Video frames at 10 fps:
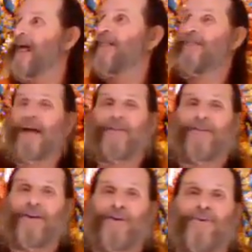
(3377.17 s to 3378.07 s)
Then
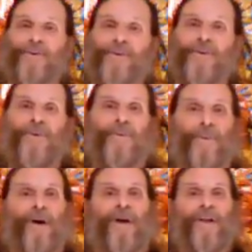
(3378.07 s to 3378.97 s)
the guru
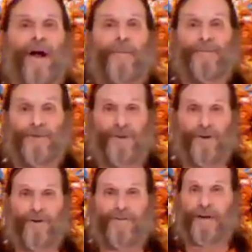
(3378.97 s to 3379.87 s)
will
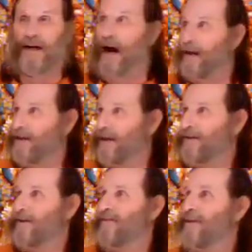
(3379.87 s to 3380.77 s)
observe the
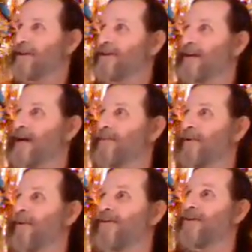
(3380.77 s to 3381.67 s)
conduct of the
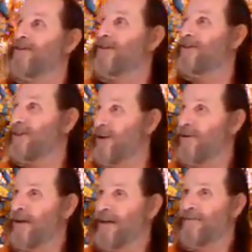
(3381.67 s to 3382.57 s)
disciple and the
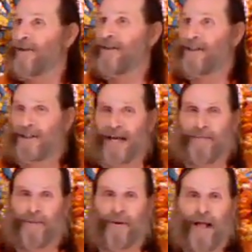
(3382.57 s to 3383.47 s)
sincerity of the
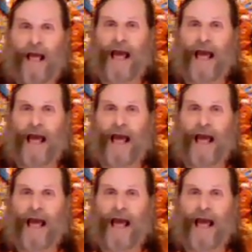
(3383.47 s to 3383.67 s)
disciple